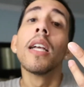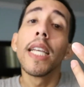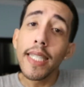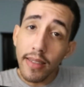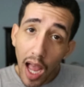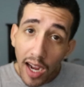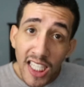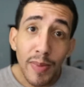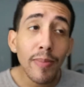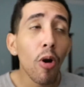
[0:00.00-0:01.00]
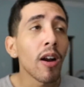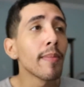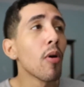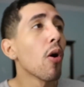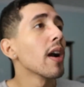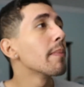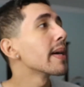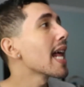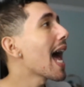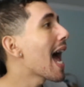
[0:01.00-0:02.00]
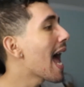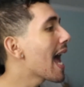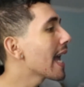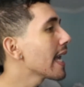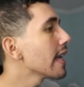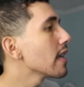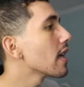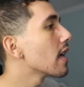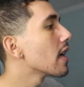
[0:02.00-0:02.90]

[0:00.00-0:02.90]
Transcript: He's talking to me more and more, but I